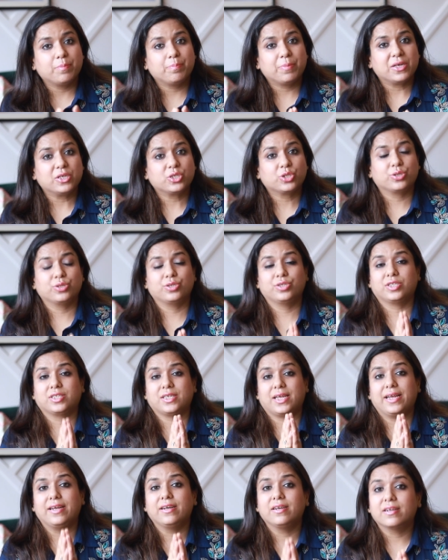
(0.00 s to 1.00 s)
the patients,
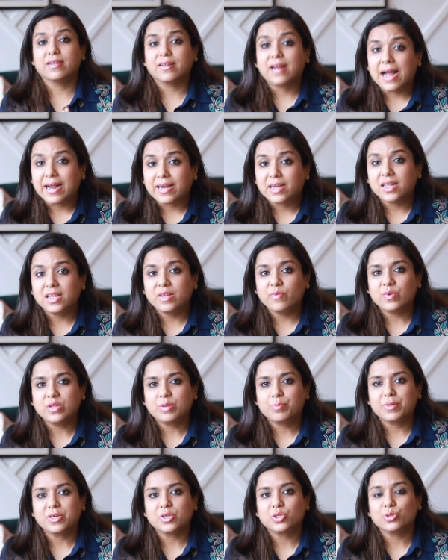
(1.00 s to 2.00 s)
interacting
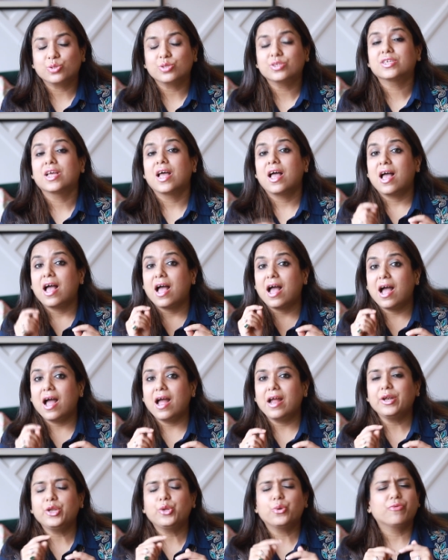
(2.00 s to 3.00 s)
with patients,
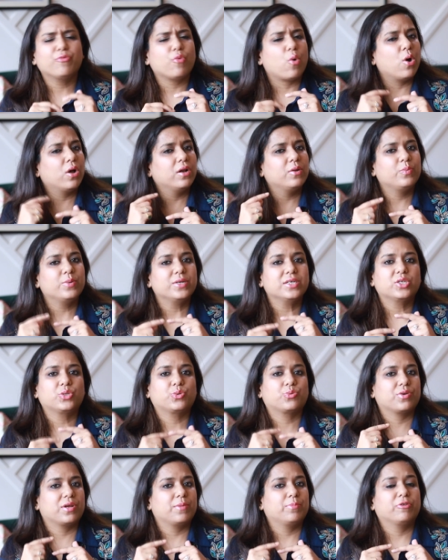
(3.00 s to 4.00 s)
and you have always
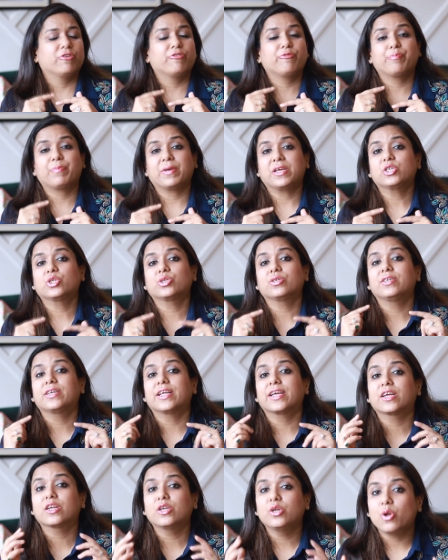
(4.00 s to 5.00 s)
dreamt of patient
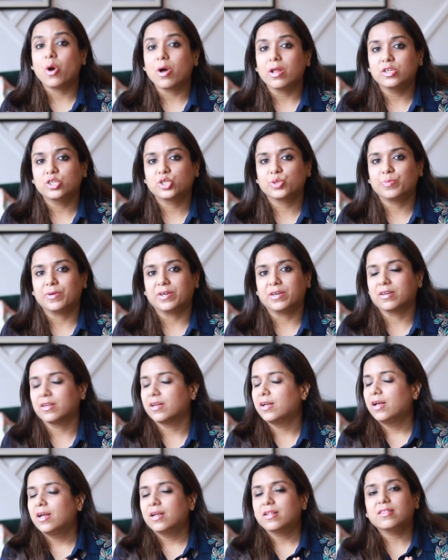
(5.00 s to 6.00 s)
acknowledgement,
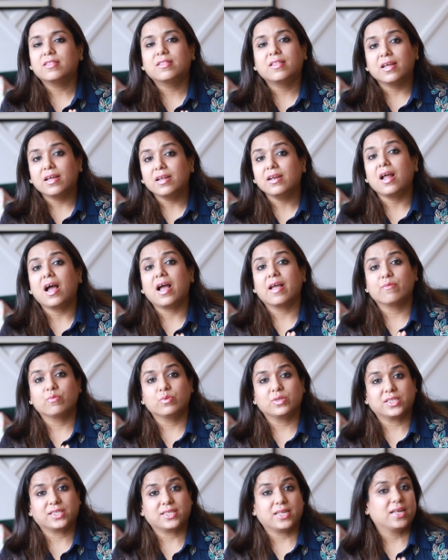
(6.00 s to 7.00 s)
then I
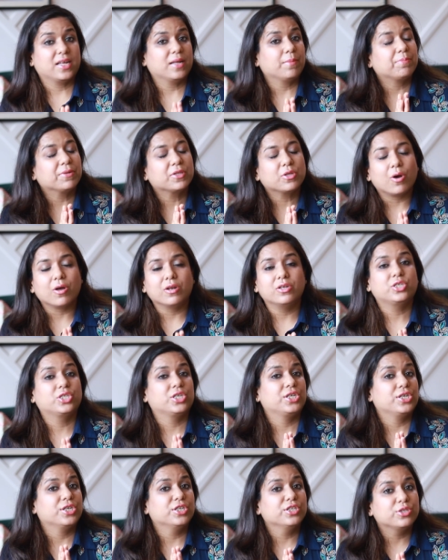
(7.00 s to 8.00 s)
would say
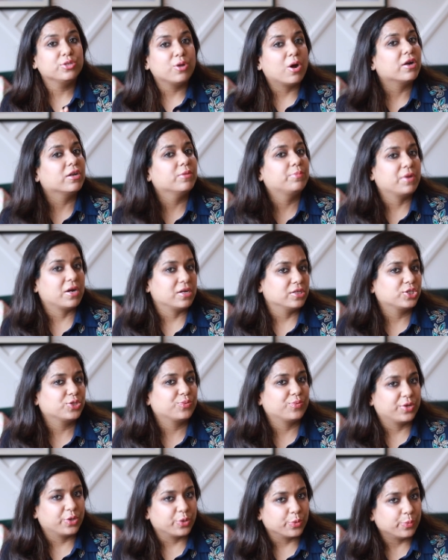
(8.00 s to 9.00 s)
pathology is not a branch
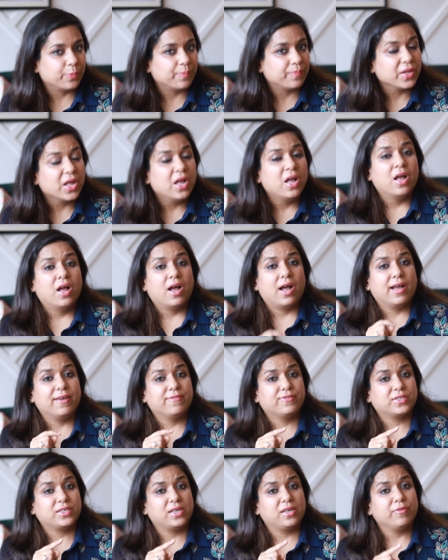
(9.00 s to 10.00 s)
for you. I
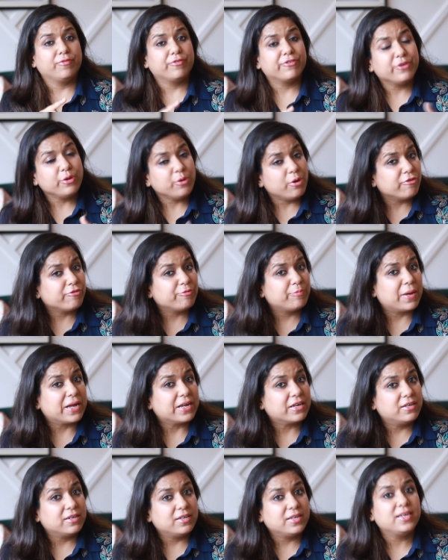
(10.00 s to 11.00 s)
have seen few of
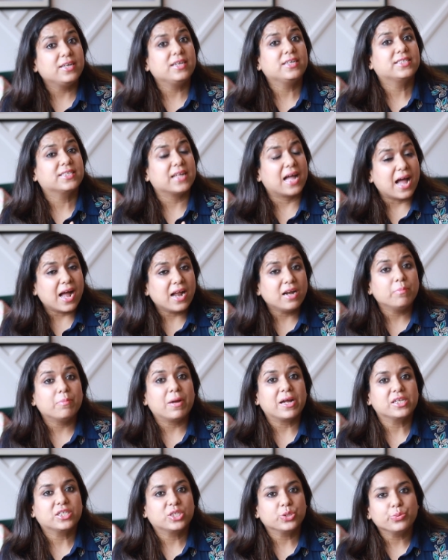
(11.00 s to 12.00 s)
my colleagues and
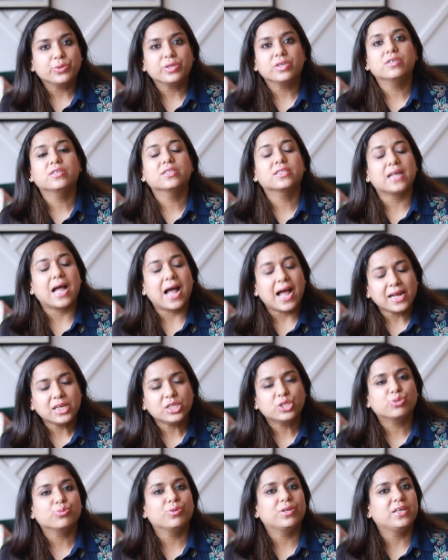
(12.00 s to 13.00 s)
my juniors
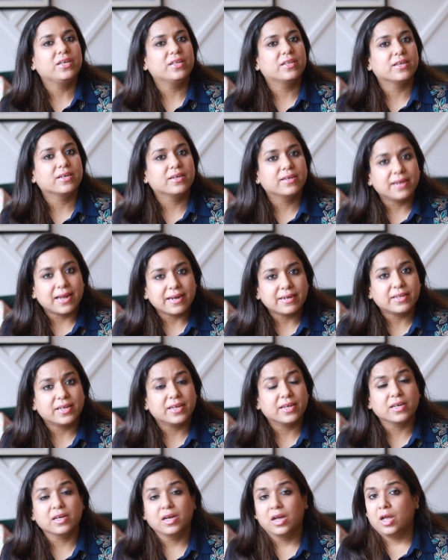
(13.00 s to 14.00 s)
actually
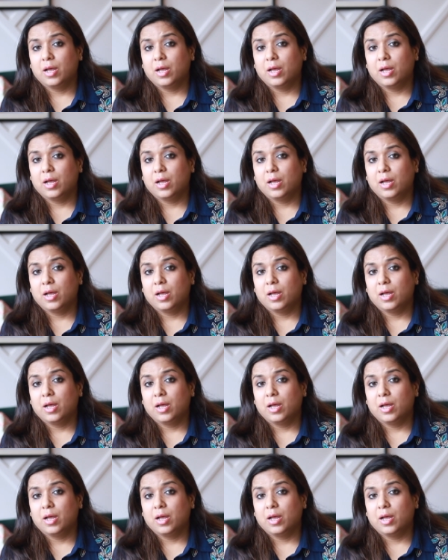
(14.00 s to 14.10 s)
regretting